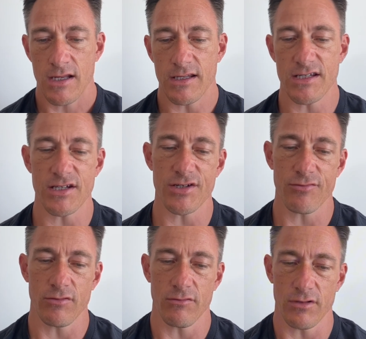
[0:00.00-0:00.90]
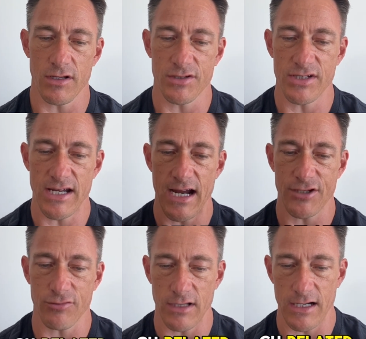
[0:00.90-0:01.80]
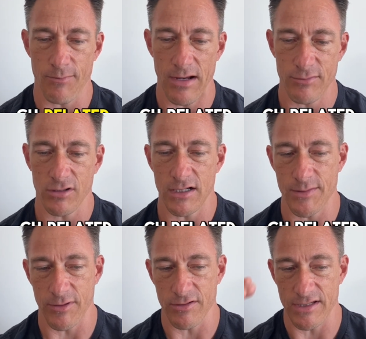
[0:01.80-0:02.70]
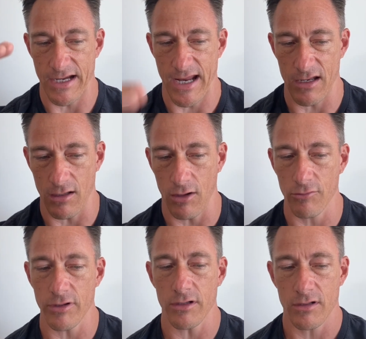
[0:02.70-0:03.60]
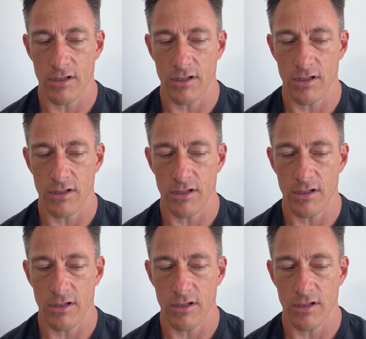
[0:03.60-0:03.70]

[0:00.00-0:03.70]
This is the GH-related peptides because they can lower it.